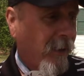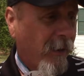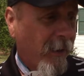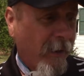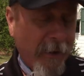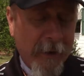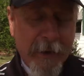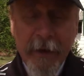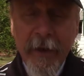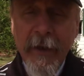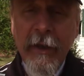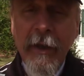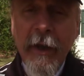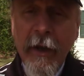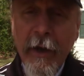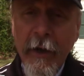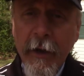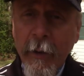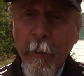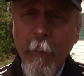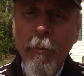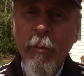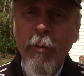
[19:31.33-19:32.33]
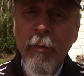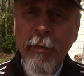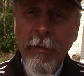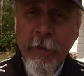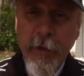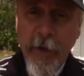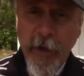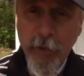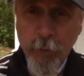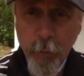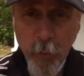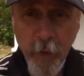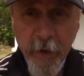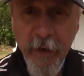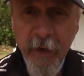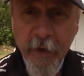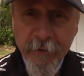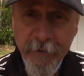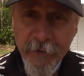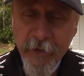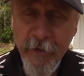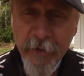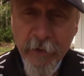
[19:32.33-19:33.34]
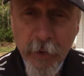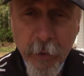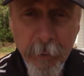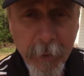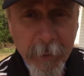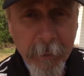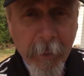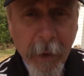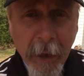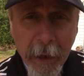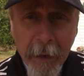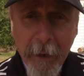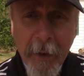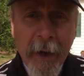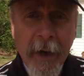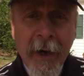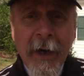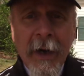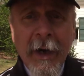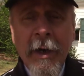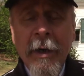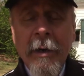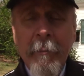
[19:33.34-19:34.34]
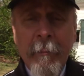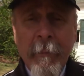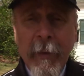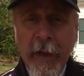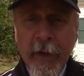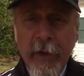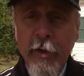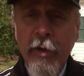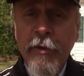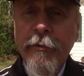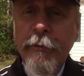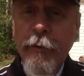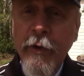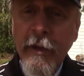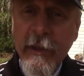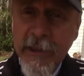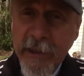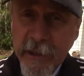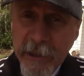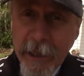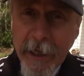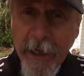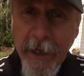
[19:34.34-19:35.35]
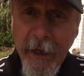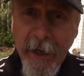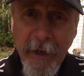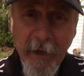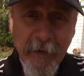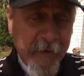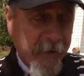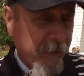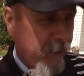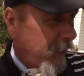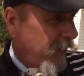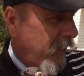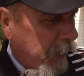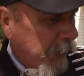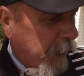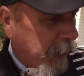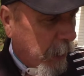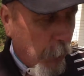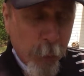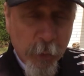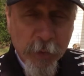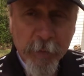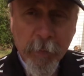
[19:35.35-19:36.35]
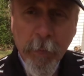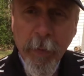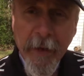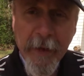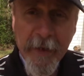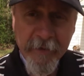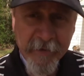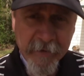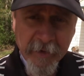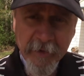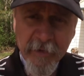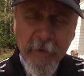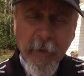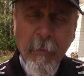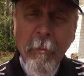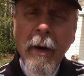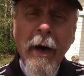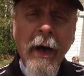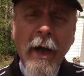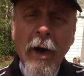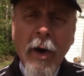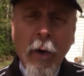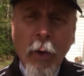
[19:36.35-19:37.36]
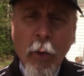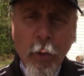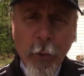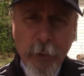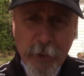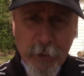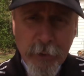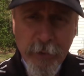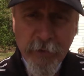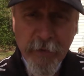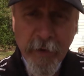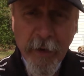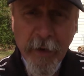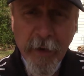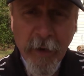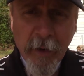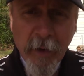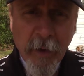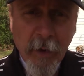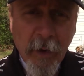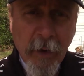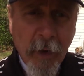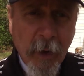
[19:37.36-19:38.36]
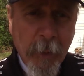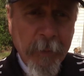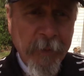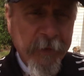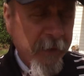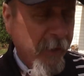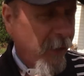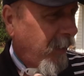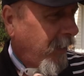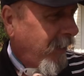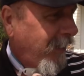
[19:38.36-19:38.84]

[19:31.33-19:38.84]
And again, these were gifted to me by my good friend Chaz. He was blessed to buy a whole new set of clubs.